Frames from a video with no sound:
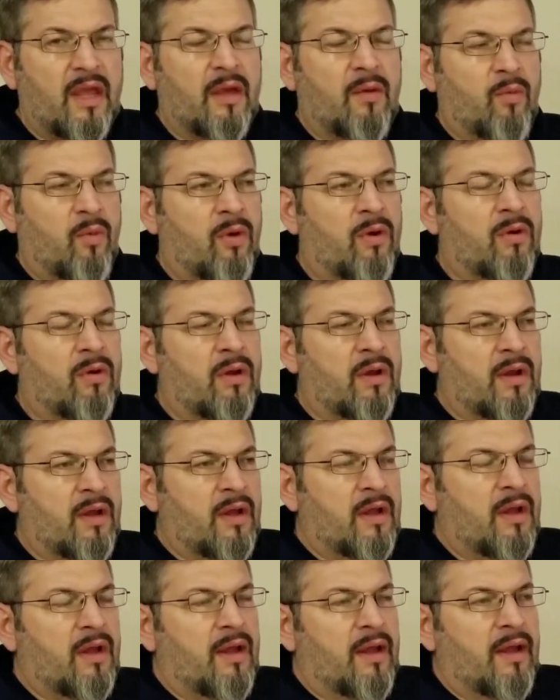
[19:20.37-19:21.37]
It won't.
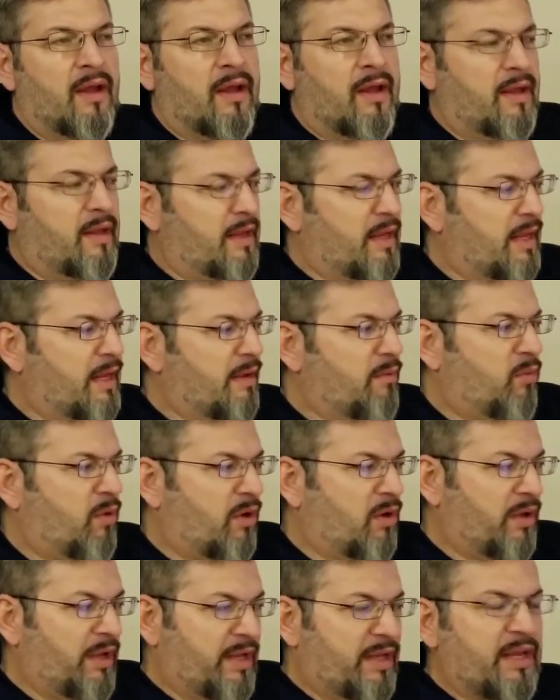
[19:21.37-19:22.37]

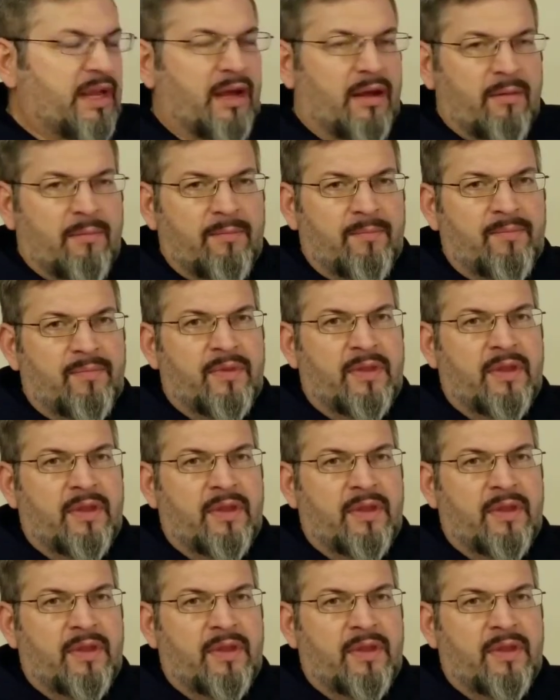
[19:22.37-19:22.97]
Well, yeah.